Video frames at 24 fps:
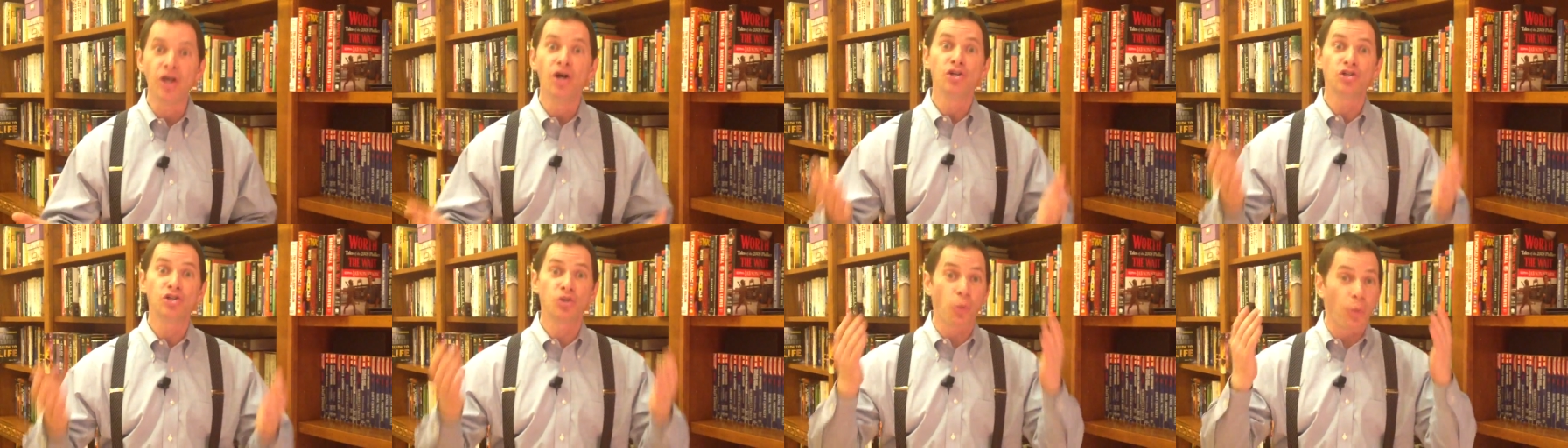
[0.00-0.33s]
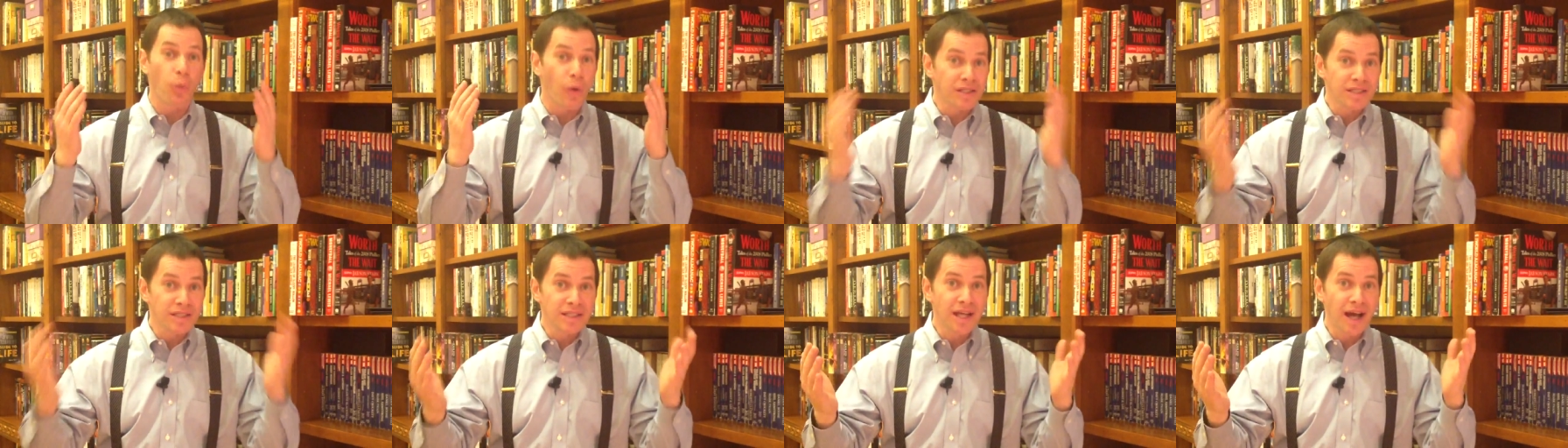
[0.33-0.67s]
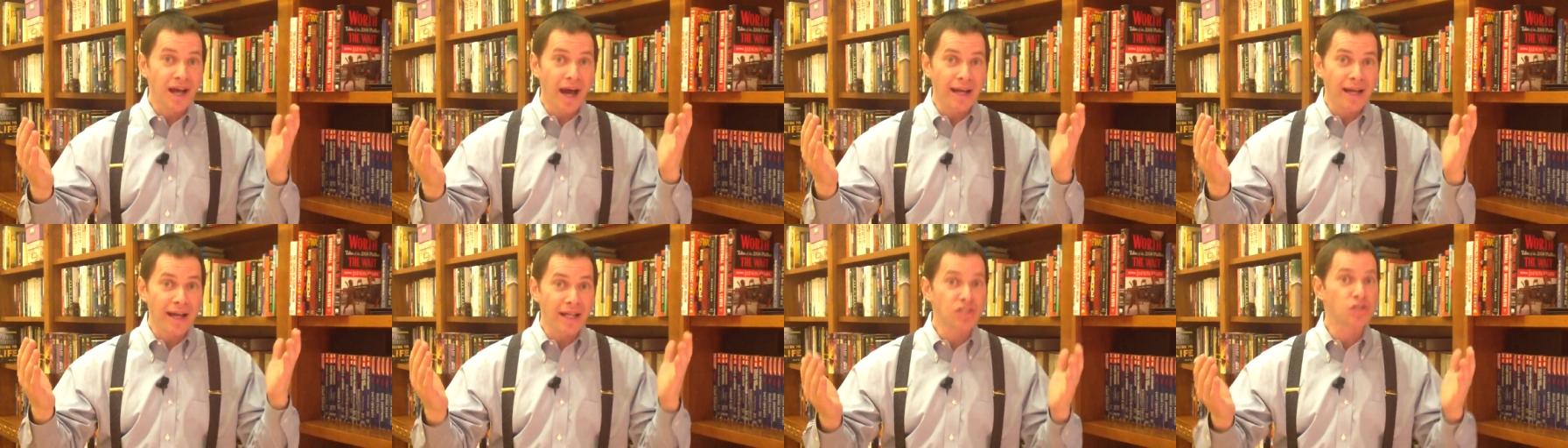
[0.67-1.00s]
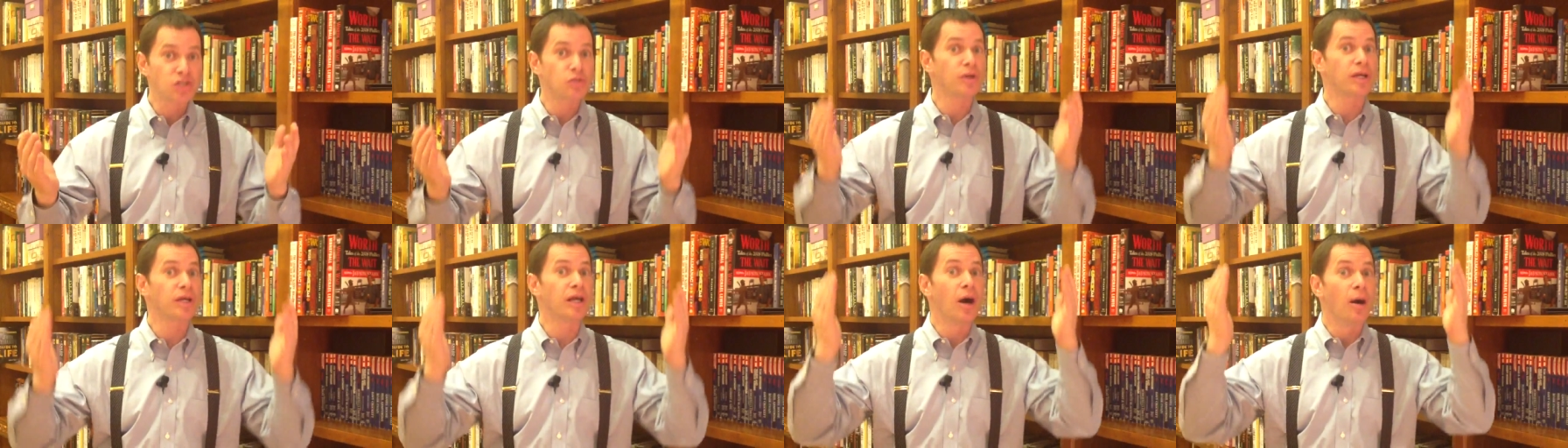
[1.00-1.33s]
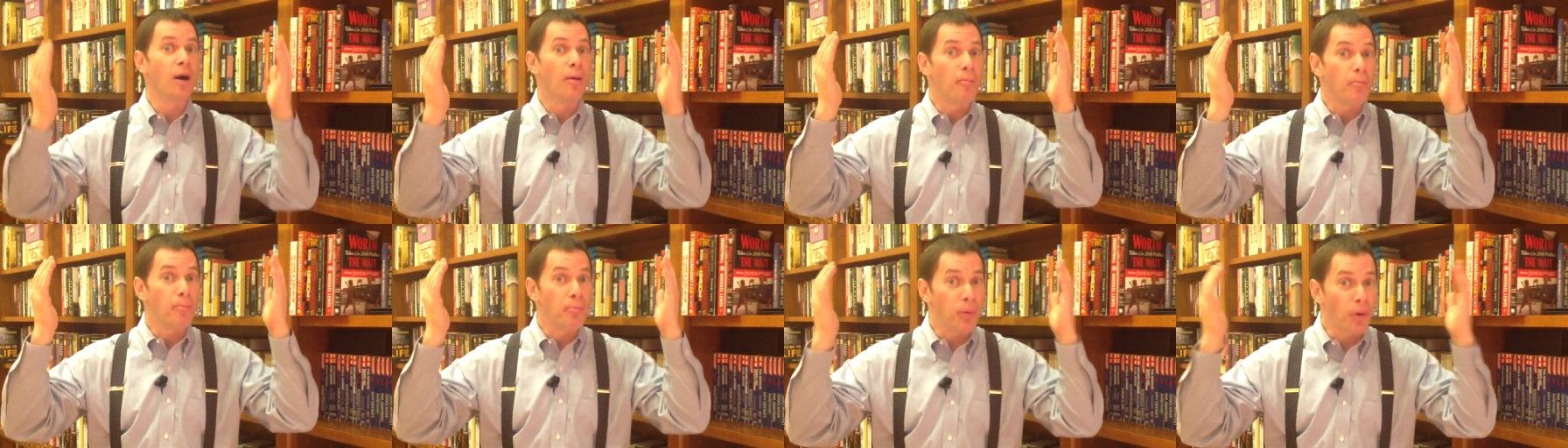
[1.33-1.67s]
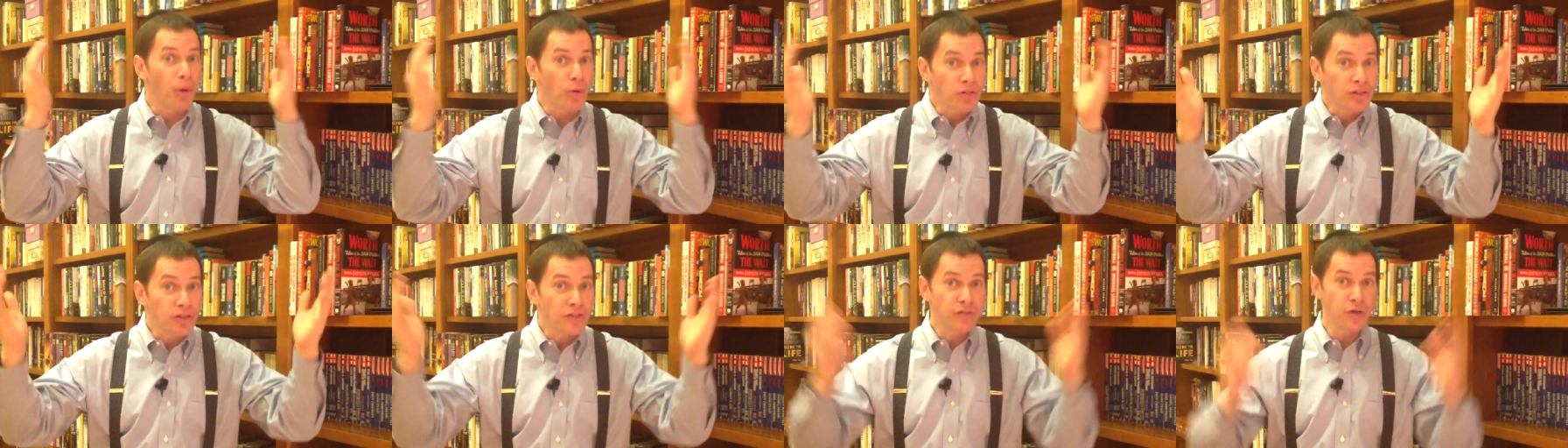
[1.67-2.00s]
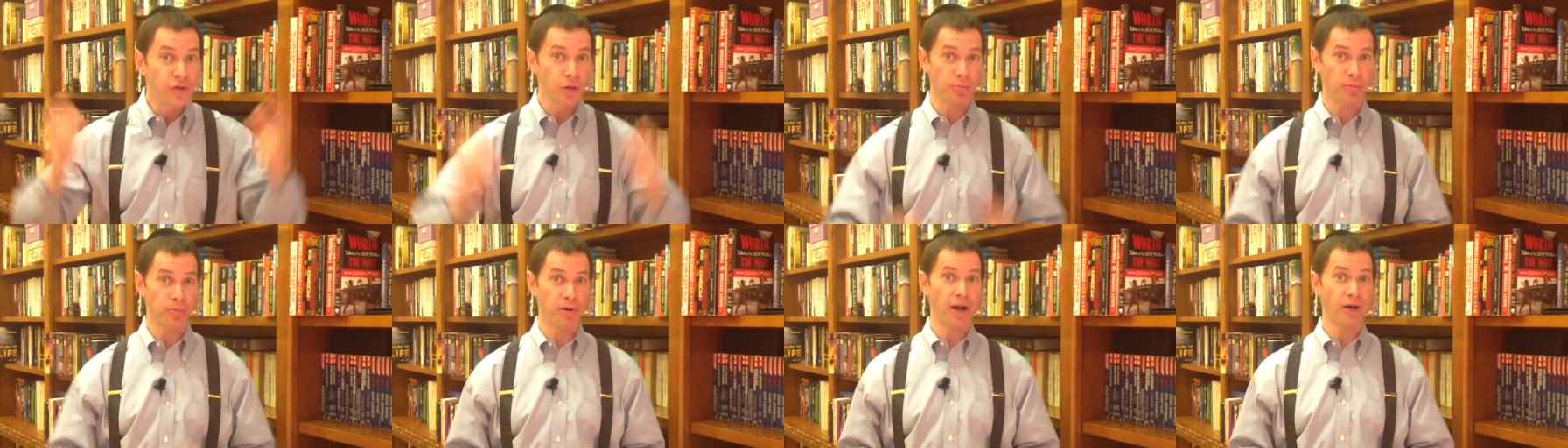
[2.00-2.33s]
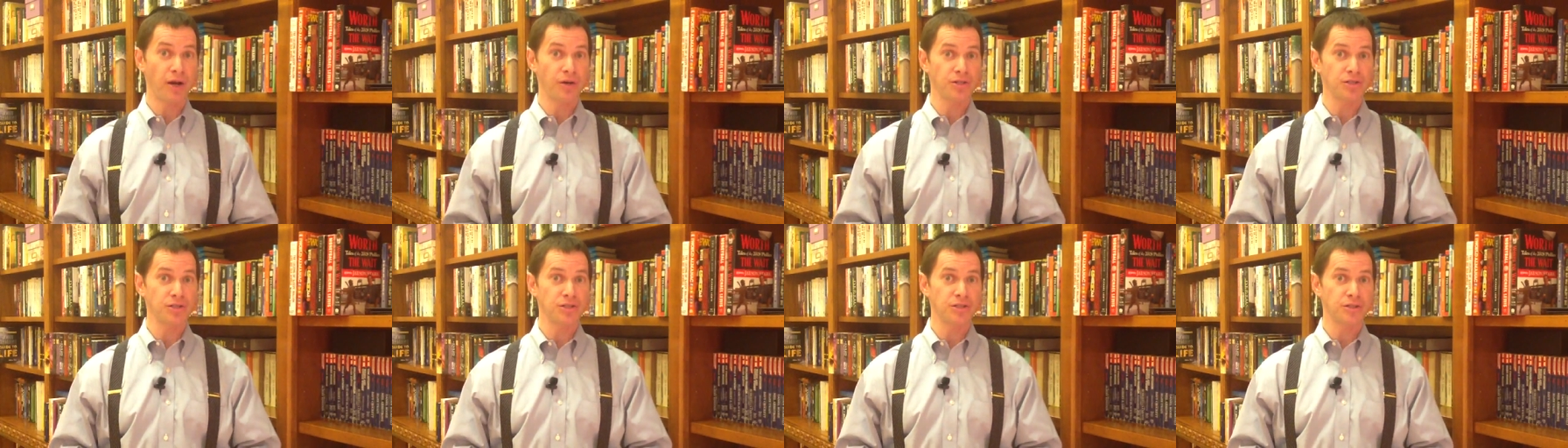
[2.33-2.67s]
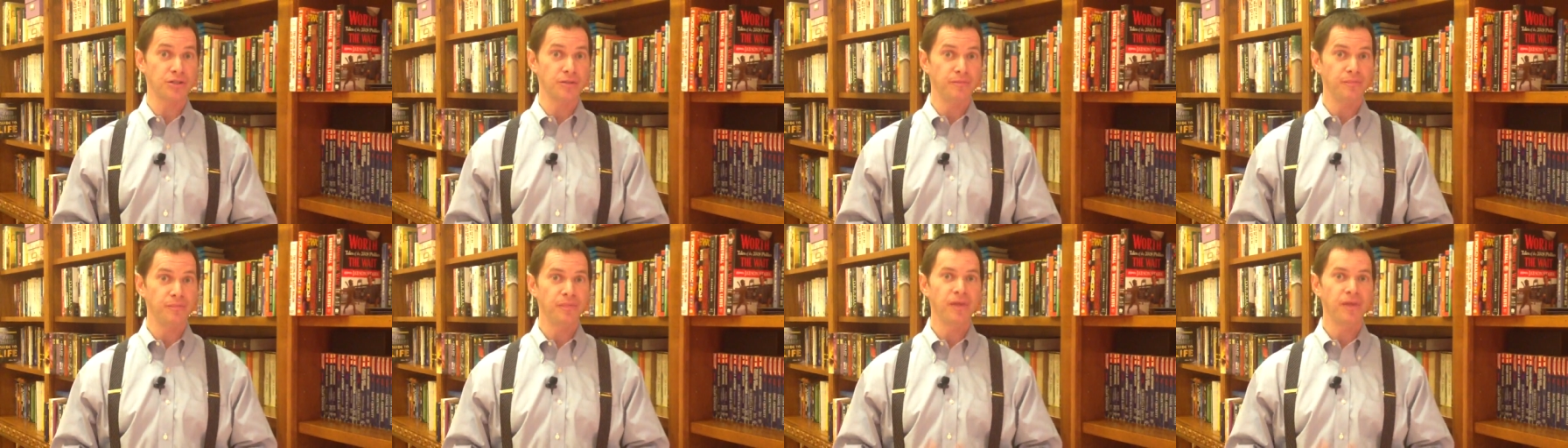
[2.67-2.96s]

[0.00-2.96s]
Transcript: So wasn't God answering both of their prayers?